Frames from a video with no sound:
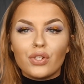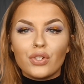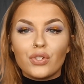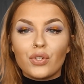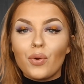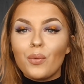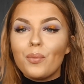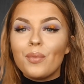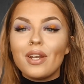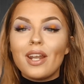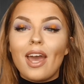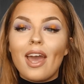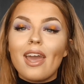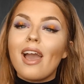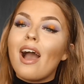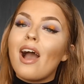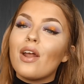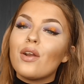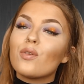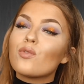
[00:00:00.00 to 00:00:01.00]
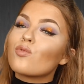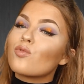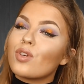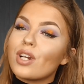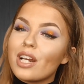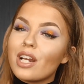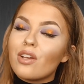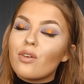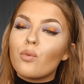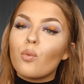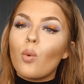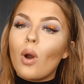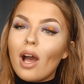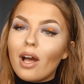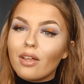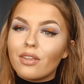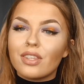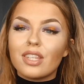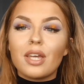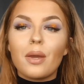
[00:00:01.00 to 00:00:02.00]
Jonbenet had a really
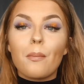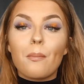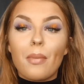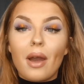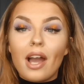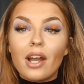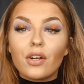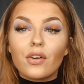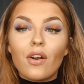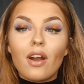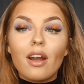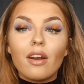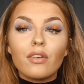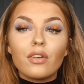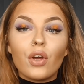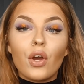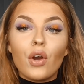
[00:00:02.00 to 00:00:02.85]
wealthy background.